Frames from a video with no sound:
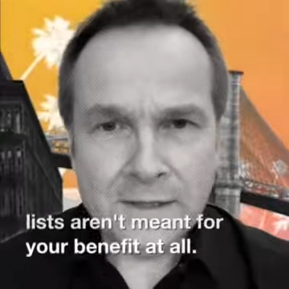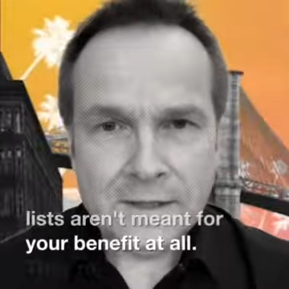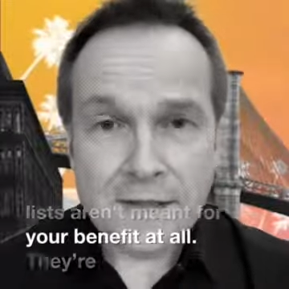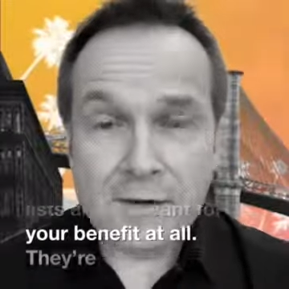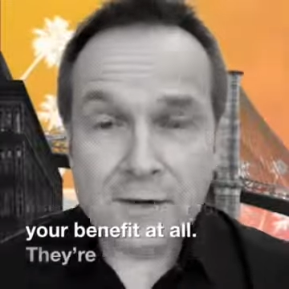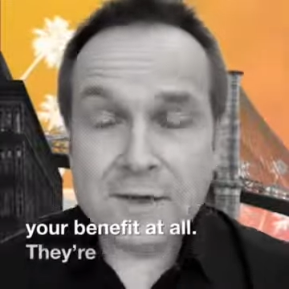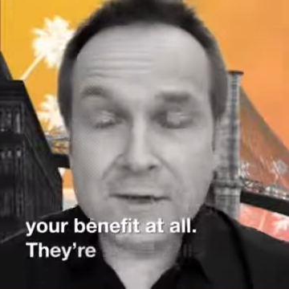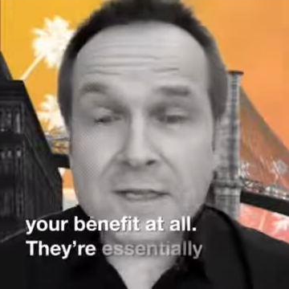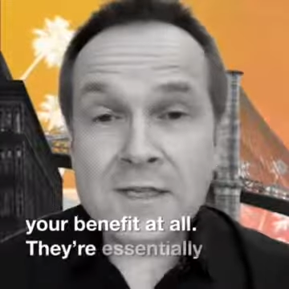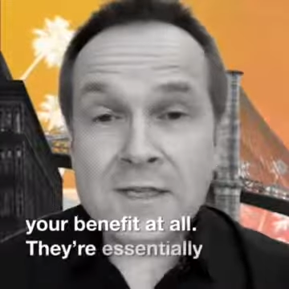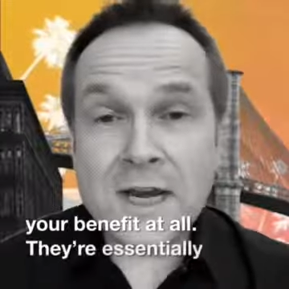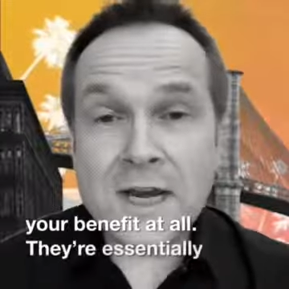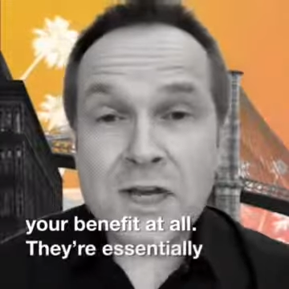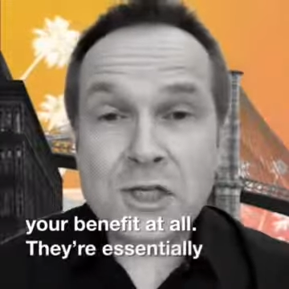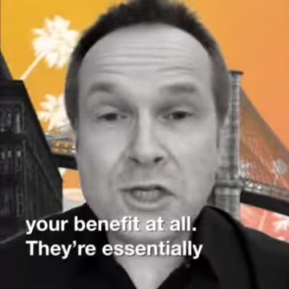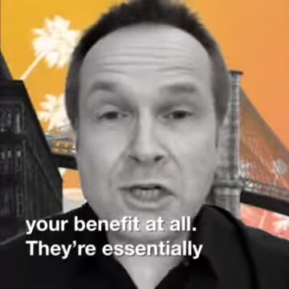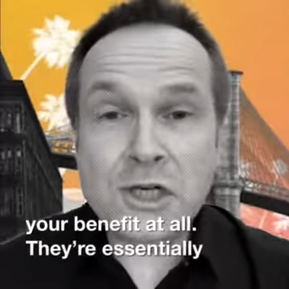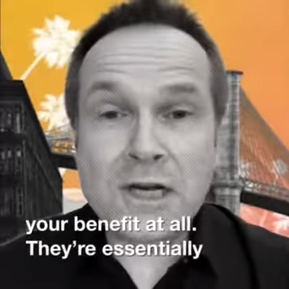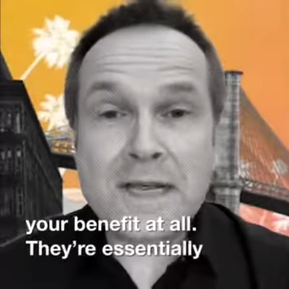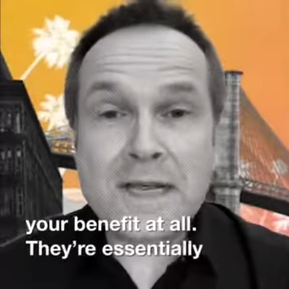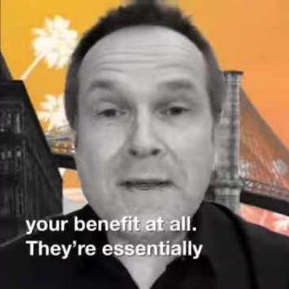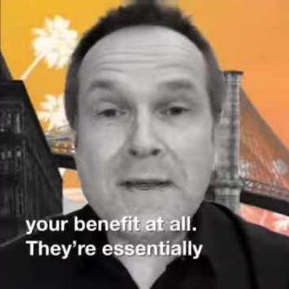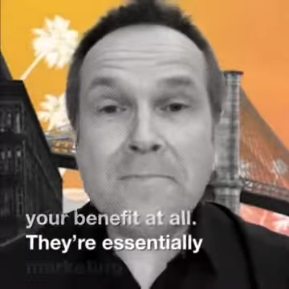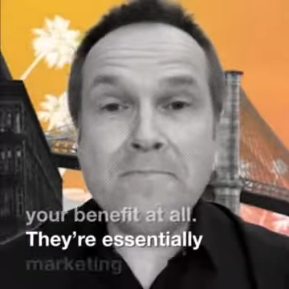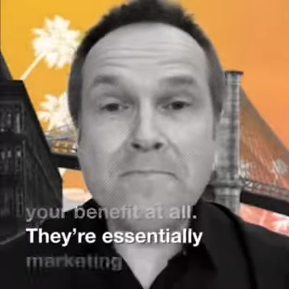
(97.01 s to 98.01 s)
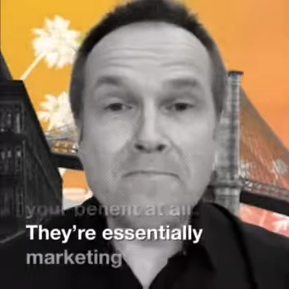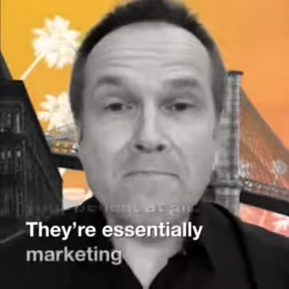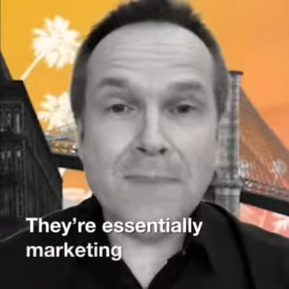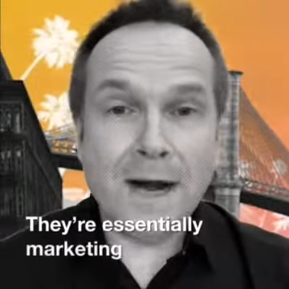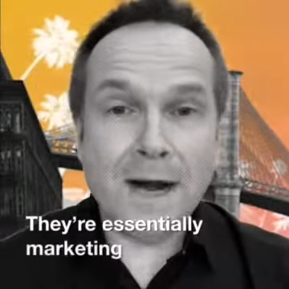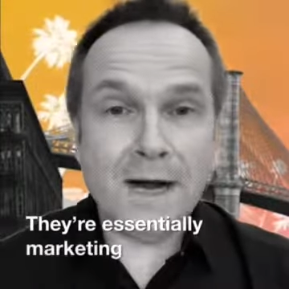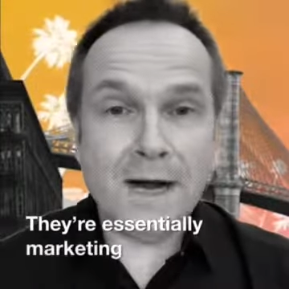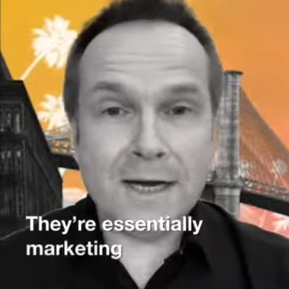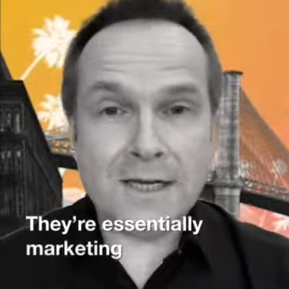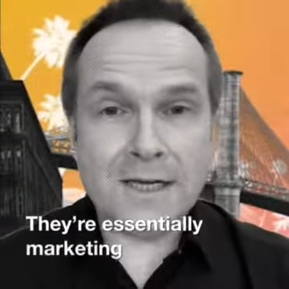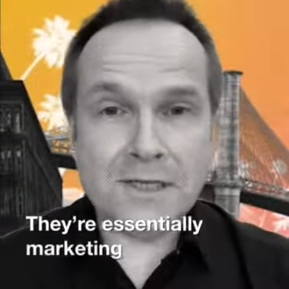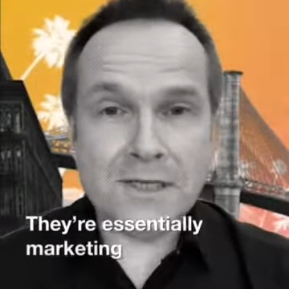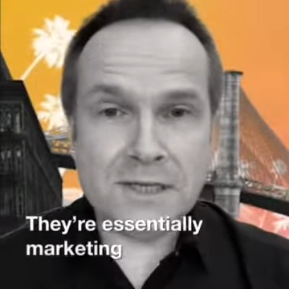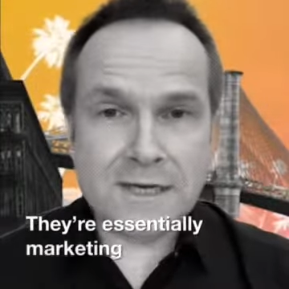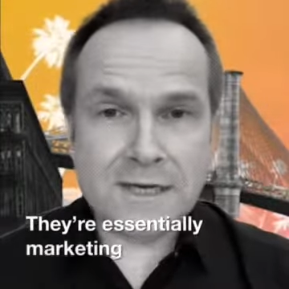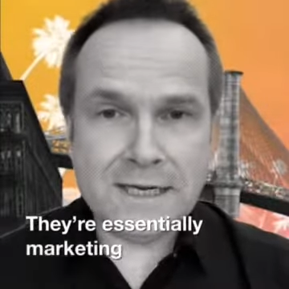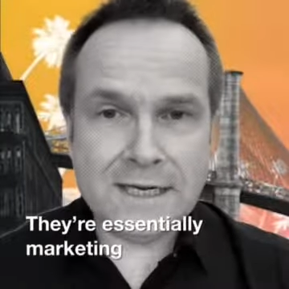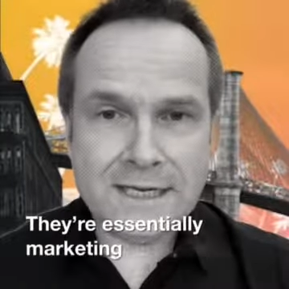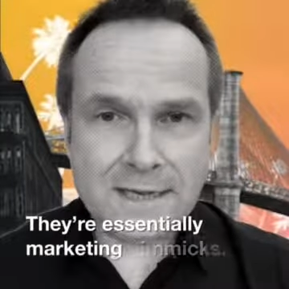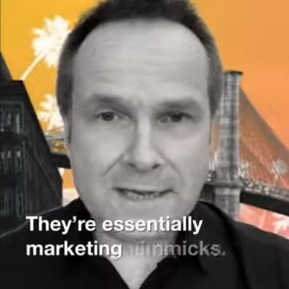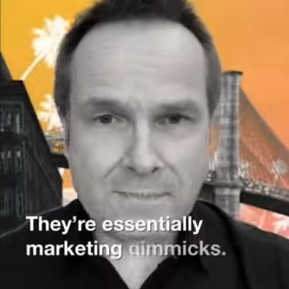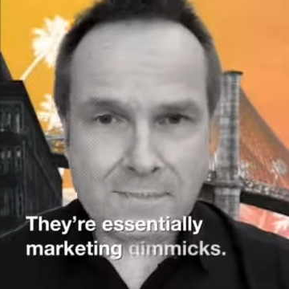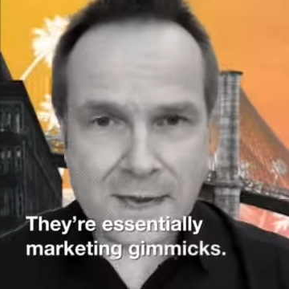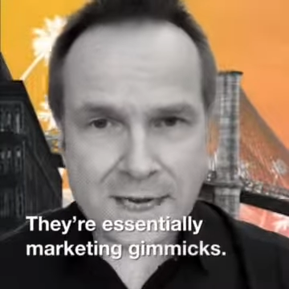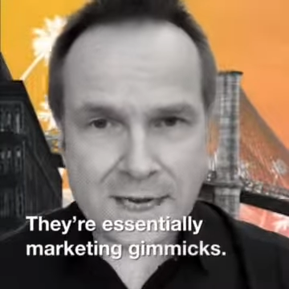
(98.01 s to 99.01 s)
They're essentially
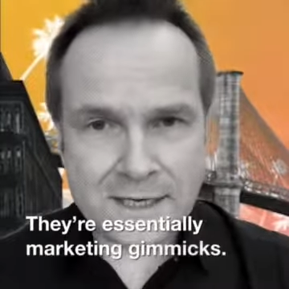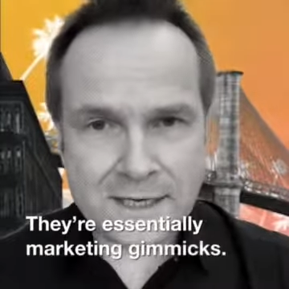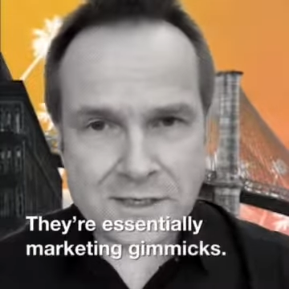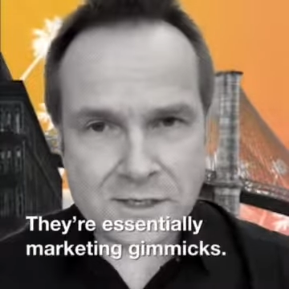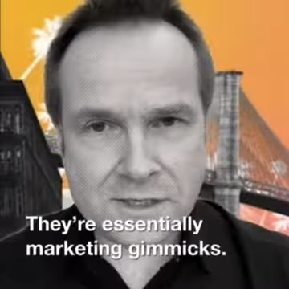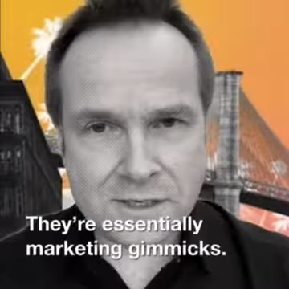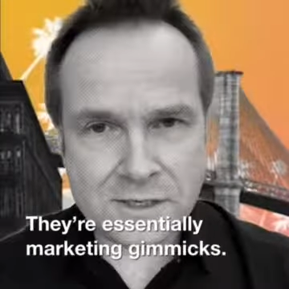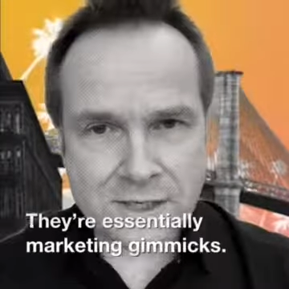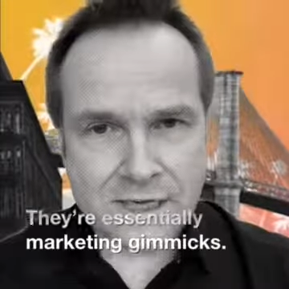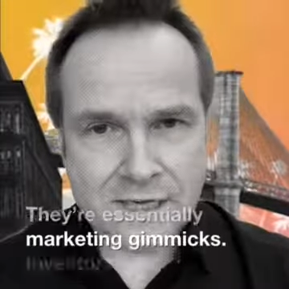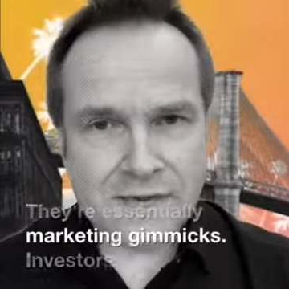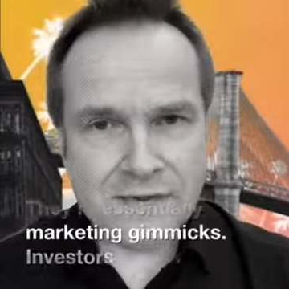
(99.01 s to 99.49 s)
marketing gimmicks.